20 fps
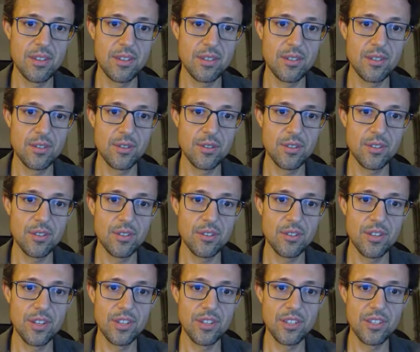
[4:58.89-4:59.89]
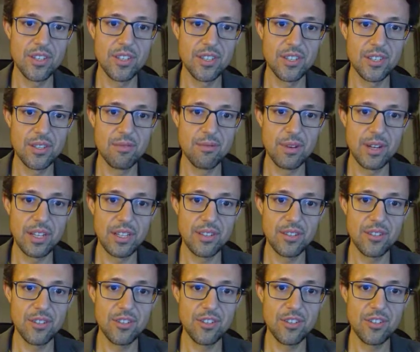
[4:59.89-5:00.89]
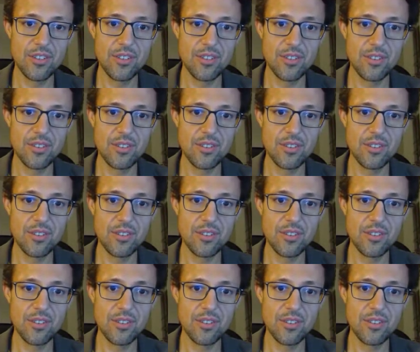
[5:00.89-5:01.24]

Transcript: it's not a real disadvantage.